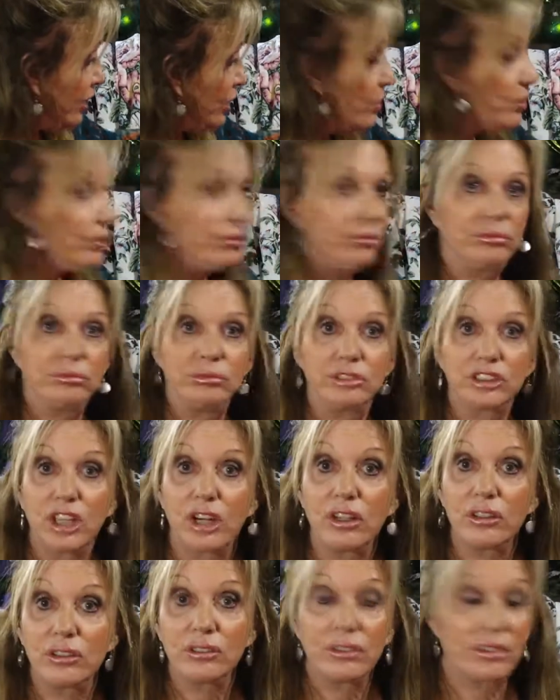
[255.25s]
you
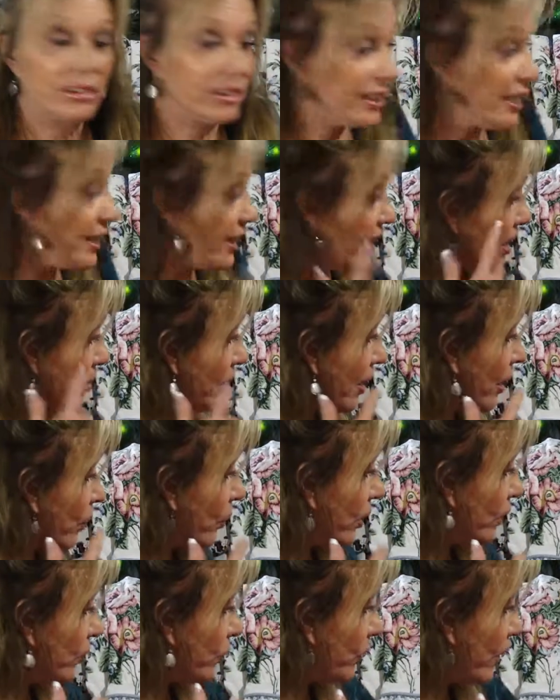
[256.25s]
start thinking about
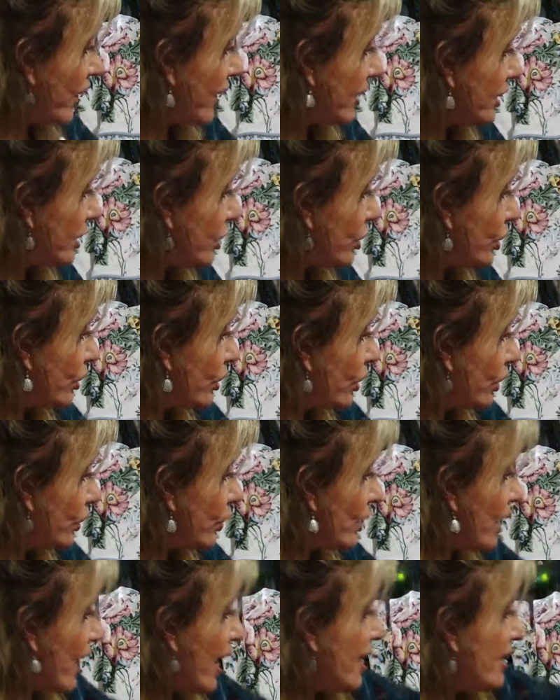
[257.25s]
what ways that you can
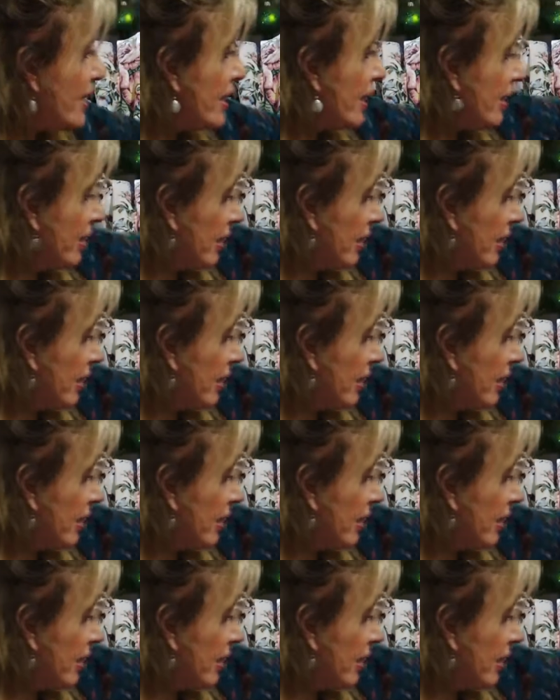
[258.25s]
create.